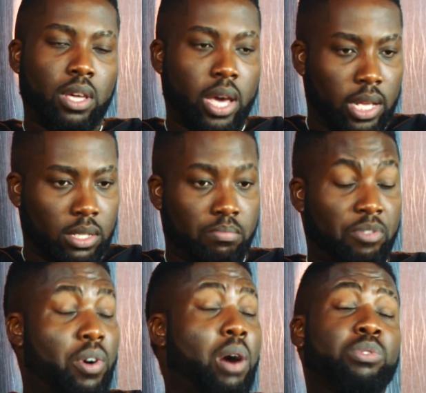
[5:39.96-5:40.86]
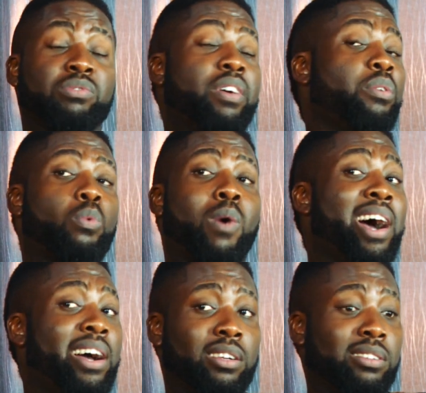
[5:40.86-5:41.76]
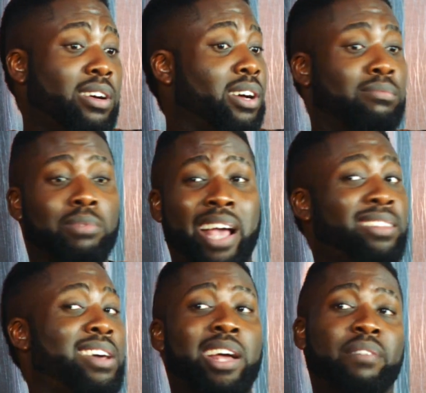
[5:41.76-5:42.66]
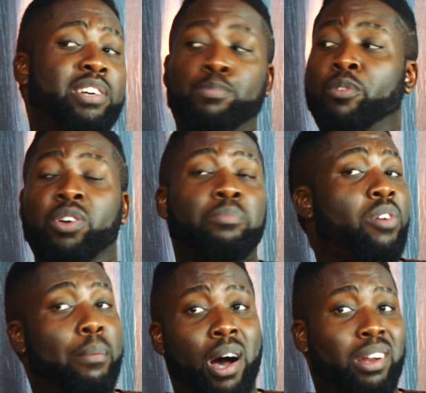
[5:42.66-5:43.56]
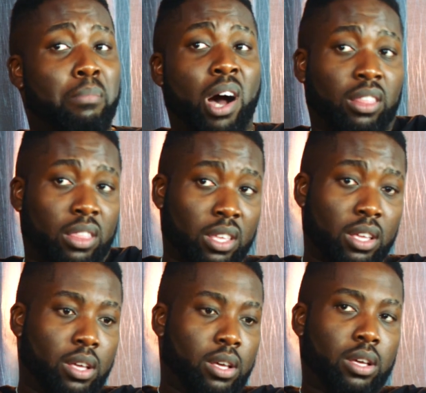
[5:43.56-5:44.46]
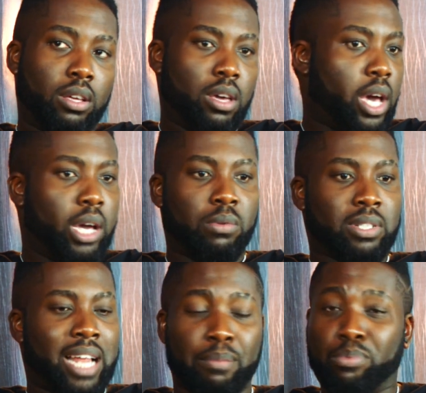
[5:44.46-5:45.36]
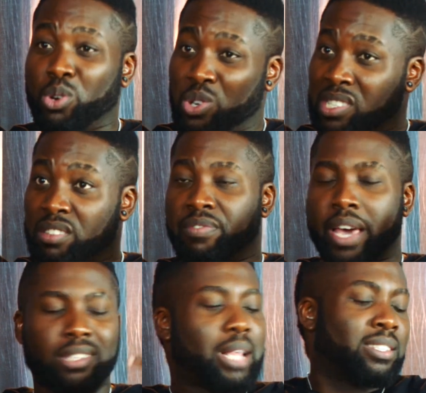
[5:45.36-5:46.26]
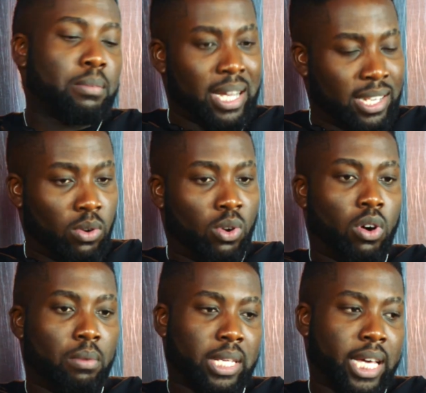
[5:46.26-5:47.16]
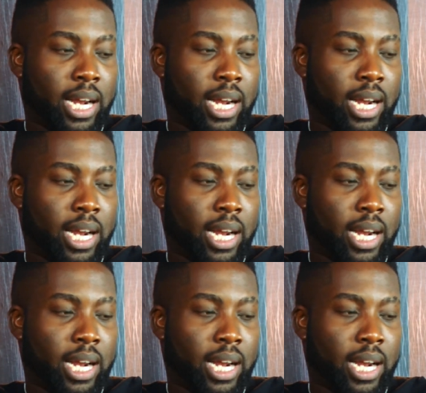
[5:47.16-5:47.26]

Yes. Before I was very wild. I never spoke for him for about a month. Yeah, it was like, boy, this is bad. I said, master, don't call me.